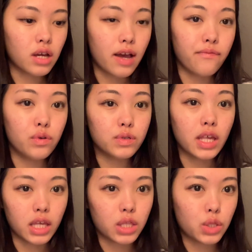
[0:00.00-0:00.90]
I've used
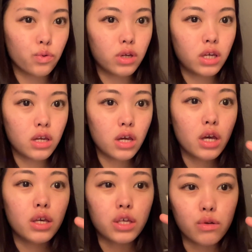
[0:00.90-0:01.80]
like three
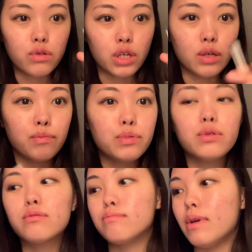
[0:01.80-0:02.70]
Q-tips,
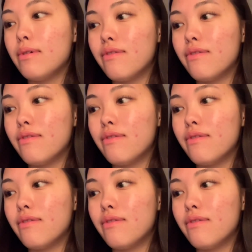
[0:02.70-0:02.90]
maybe